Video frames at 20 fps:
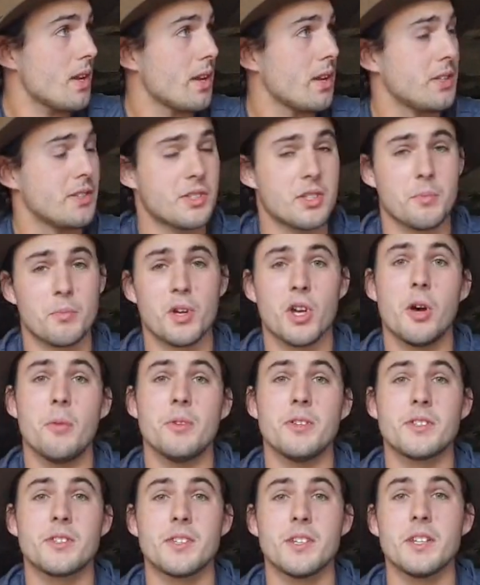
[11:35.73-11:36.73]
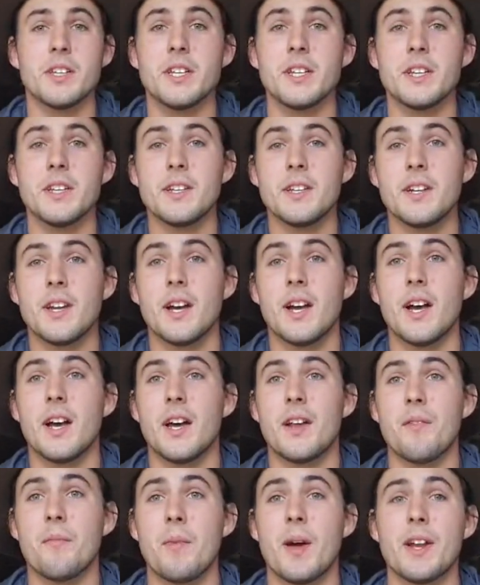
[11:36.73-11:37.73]
in suburban Sydney
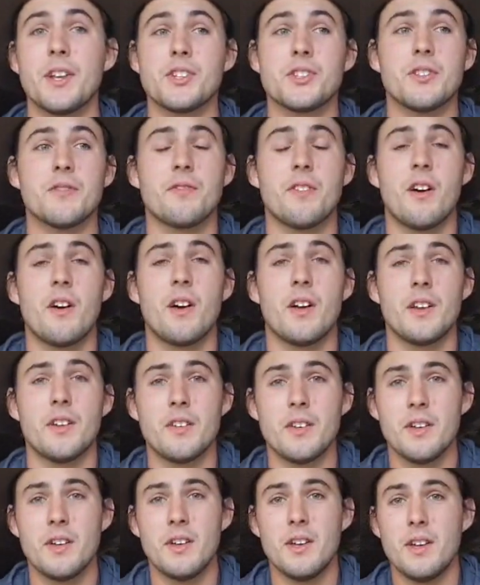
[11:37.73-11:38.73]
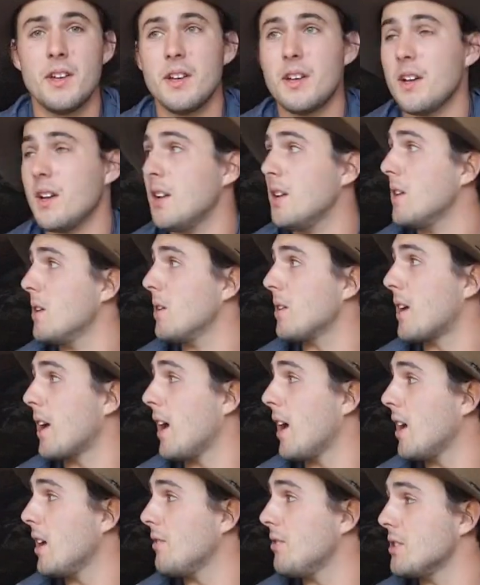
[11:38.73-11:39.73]
and I managed to find a little
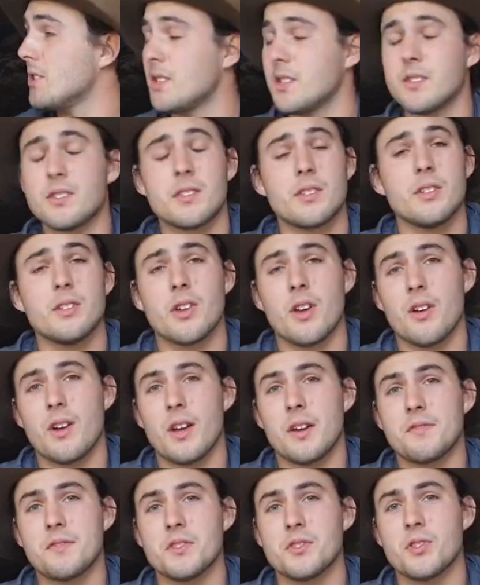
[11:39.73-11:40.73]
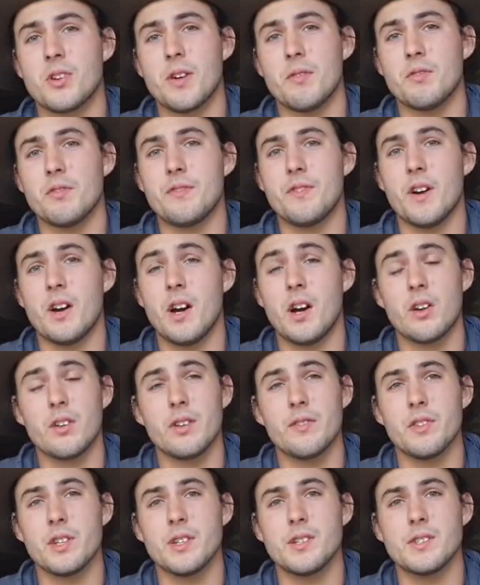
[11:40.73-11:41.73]
cave. You don't have to travel far,
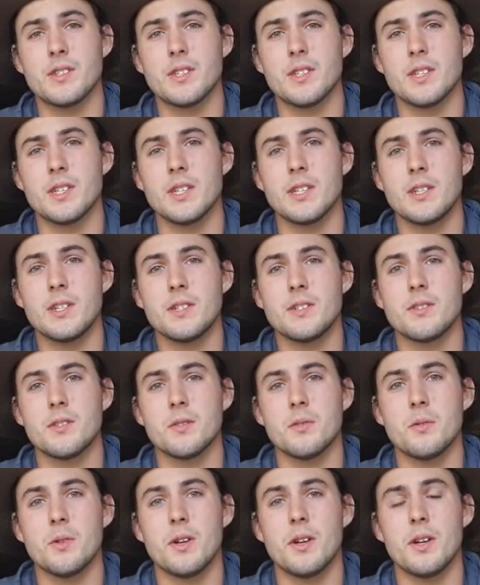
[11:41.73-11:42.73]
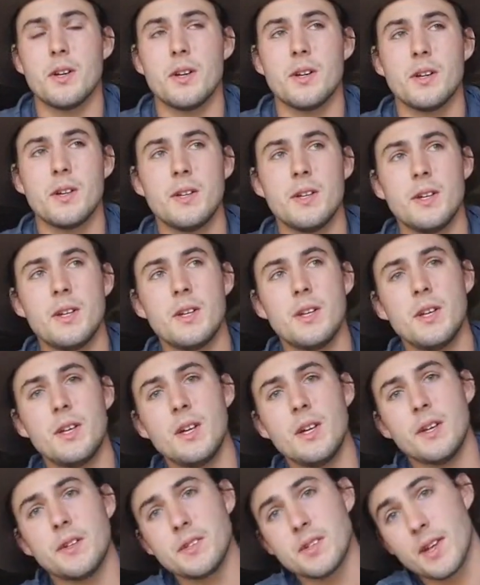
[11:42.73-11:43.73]
even in Sydney,
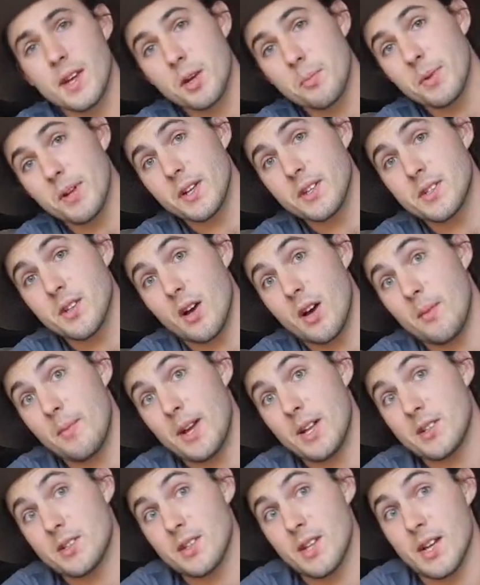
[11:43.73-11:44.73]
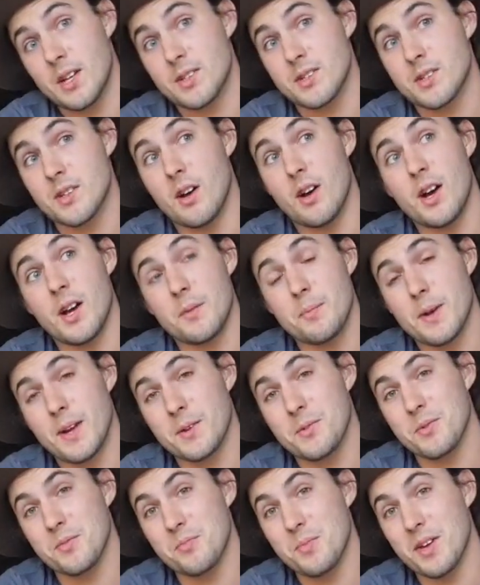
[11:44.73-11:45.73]
to get a bit of time outside,
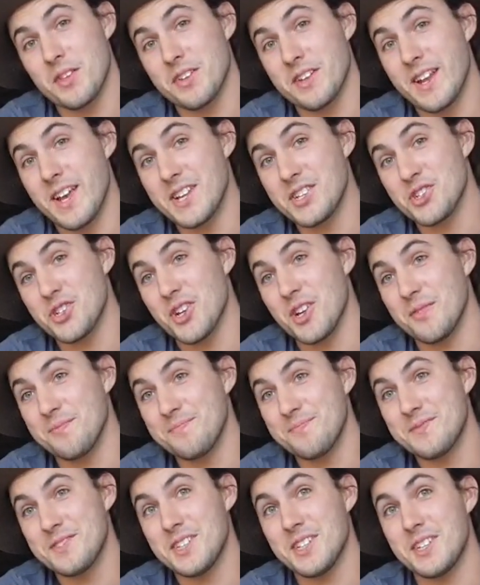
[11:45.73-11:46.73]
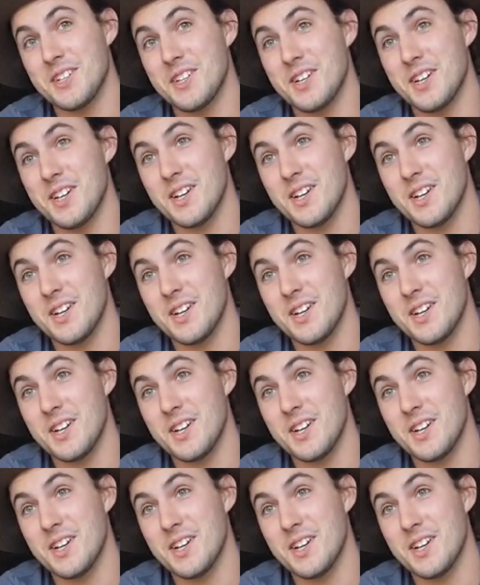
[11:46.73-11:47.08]
back with Mother Nature. And